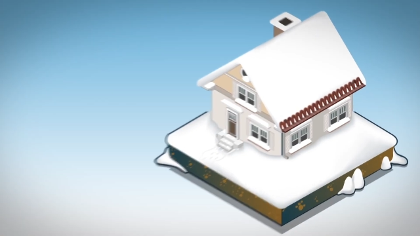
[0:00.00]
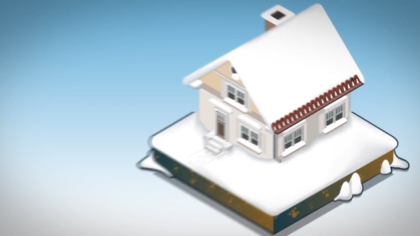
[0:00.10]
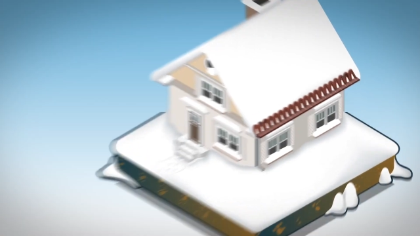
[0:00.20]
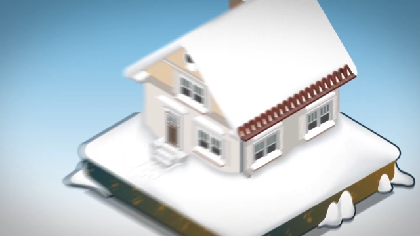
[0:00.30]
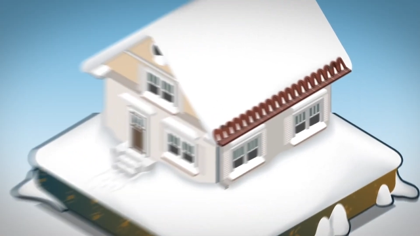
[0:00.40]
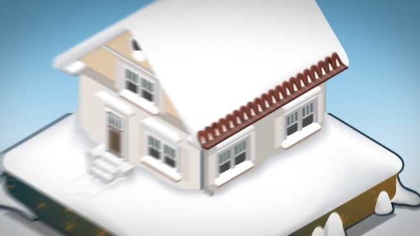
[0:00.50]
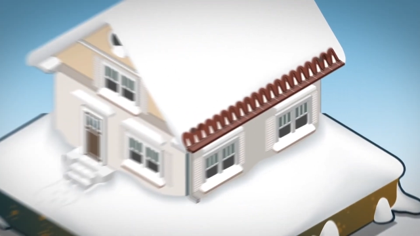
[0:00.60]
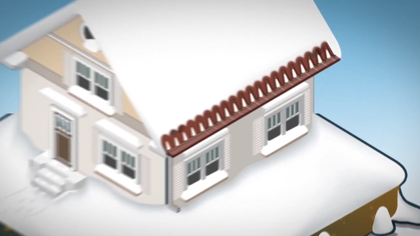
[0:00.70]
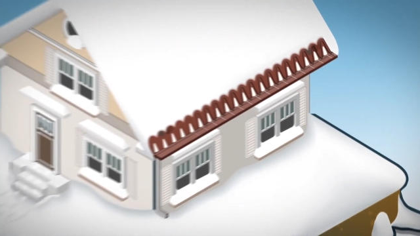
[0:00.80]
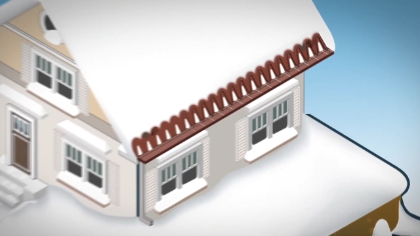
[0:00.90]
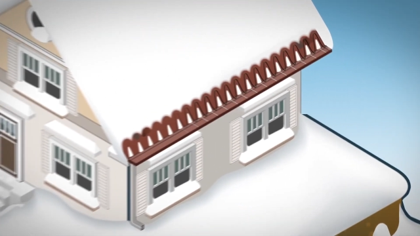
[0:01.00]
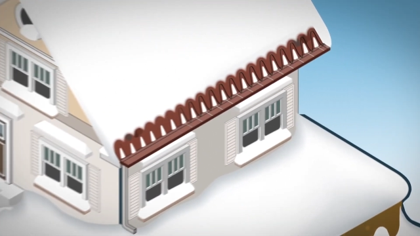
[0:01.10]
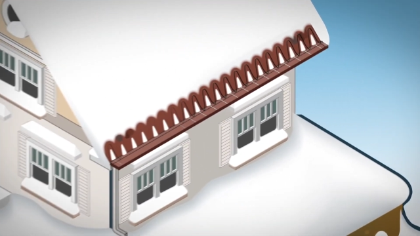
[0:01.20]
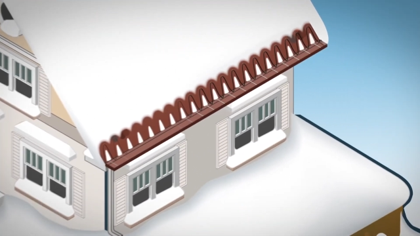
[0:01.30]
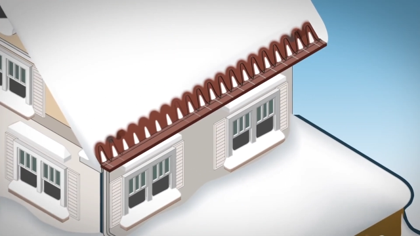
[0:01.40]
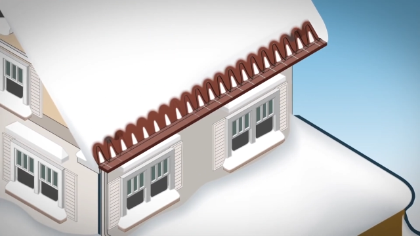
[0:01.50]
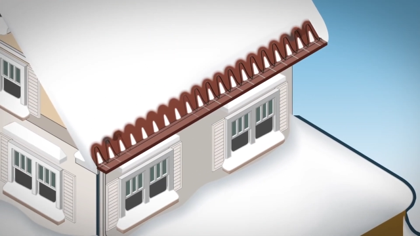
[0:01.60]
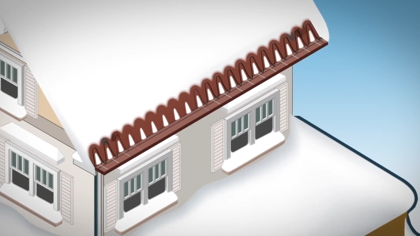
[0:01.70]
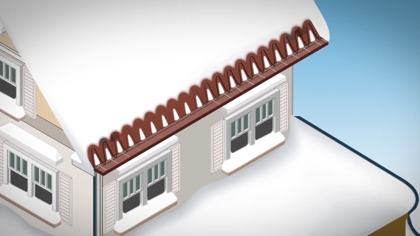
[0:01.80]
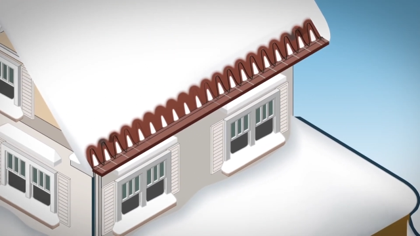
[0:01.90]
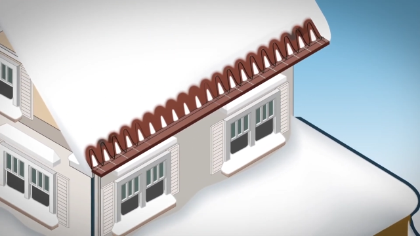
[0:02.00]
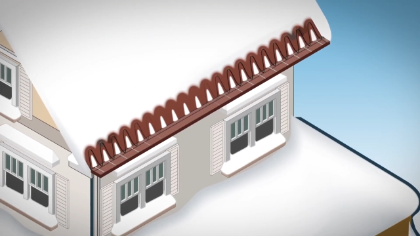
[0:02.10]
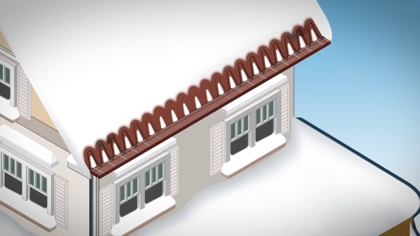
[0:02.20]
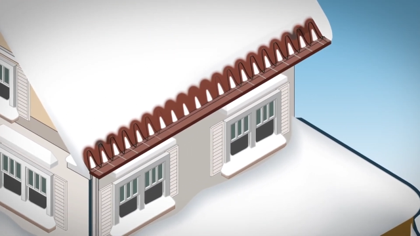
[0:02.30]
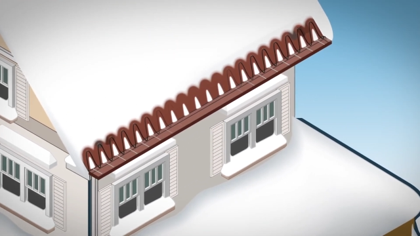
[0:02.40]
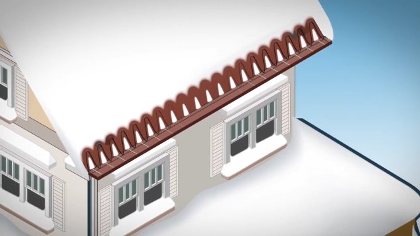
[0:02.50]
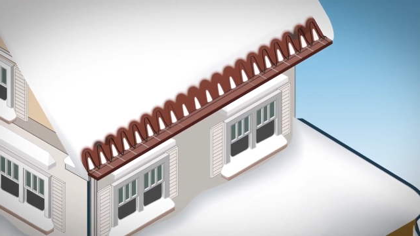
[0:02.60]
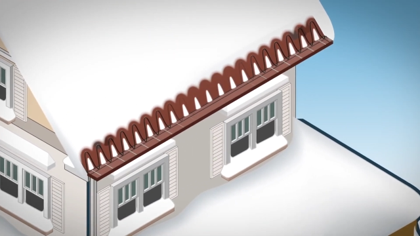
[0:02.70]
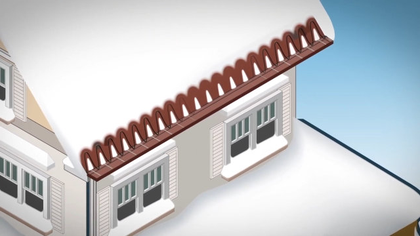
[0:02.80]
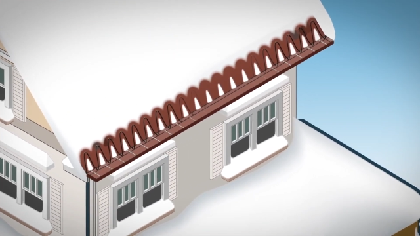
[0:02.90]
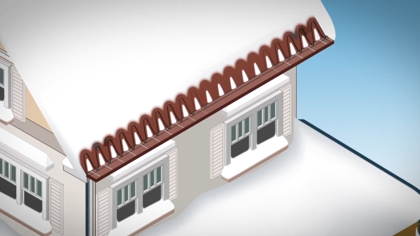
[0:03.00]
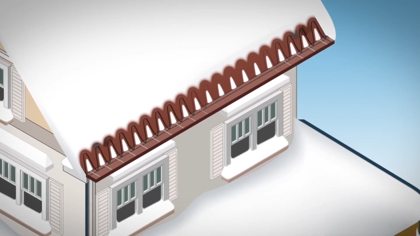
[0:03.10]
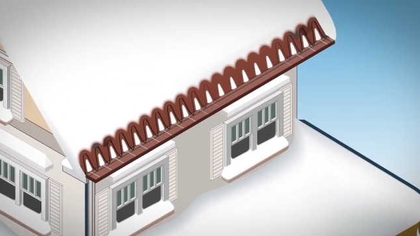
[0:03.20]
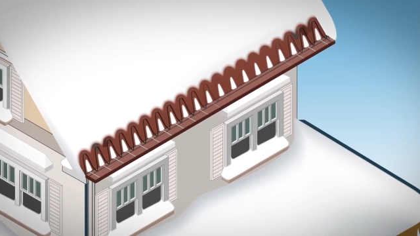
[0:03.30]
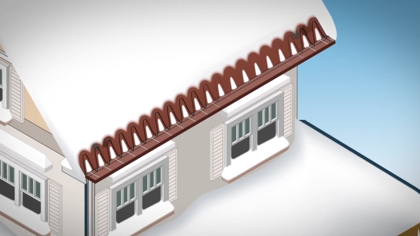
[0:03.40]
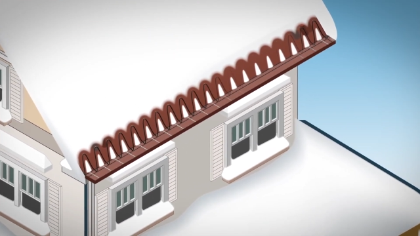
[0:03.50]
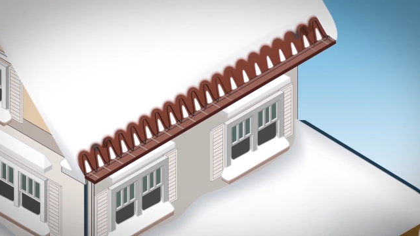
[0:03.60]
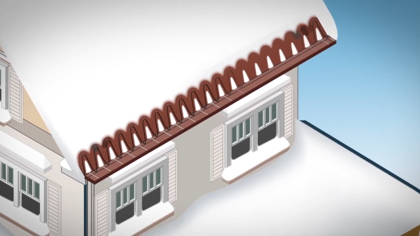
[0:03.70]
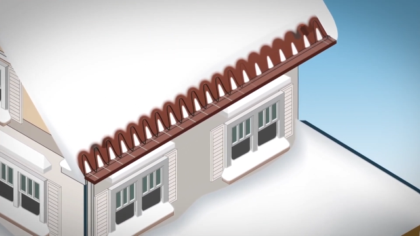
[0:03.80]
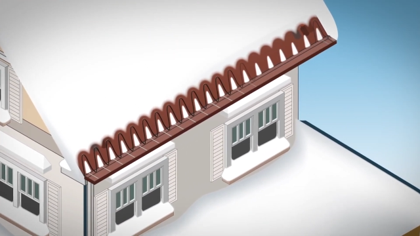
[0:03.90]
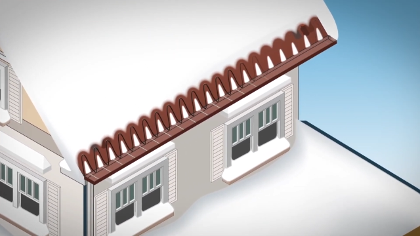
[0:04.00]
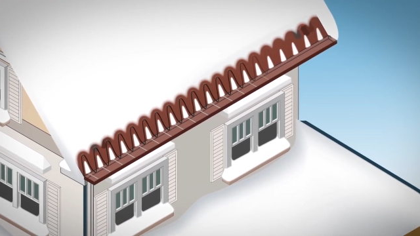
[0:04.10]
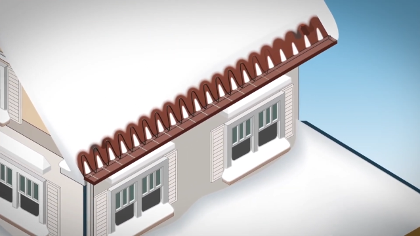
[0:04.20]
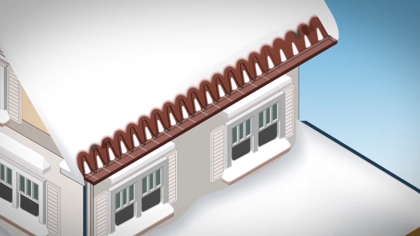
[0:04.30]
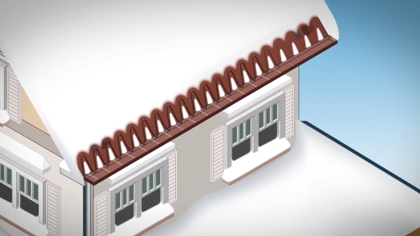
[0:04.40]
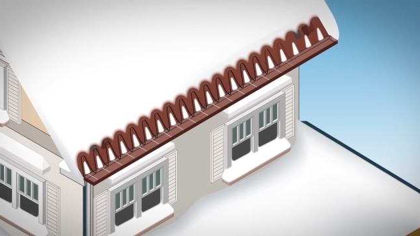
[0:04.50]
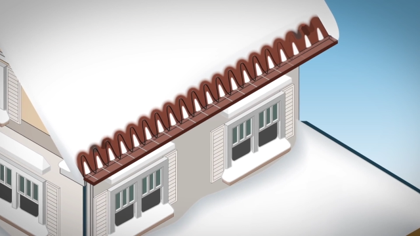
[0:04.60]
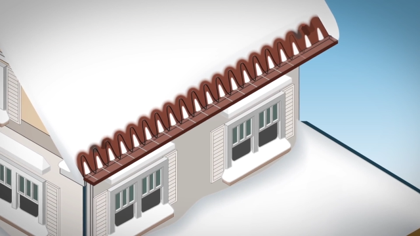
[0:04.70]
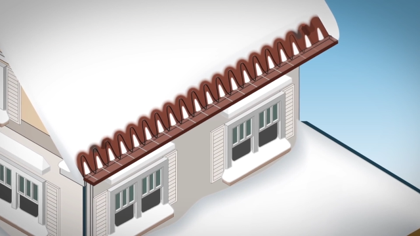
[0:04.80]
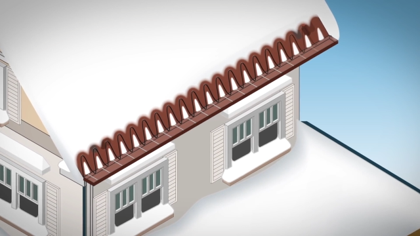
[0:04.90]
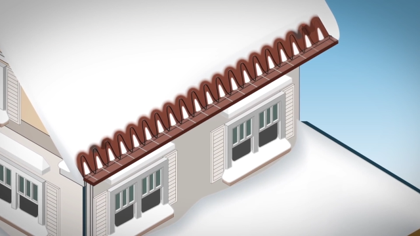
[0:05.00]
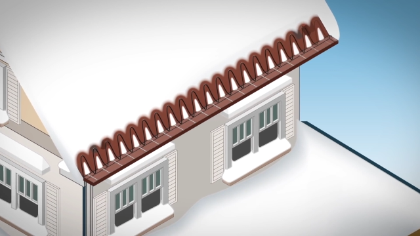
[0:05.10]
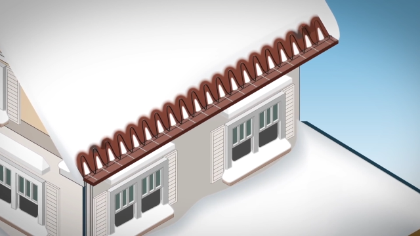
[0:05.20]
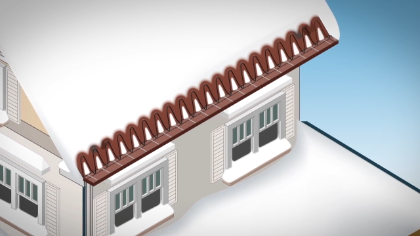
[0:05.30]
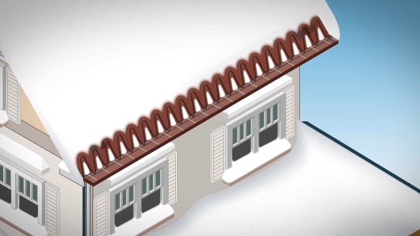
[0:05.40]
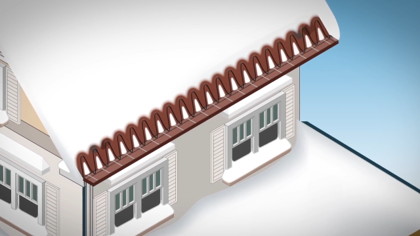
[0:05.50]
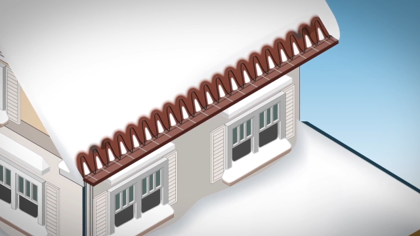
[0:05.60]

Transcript: No face is visible, so there are no lips to read.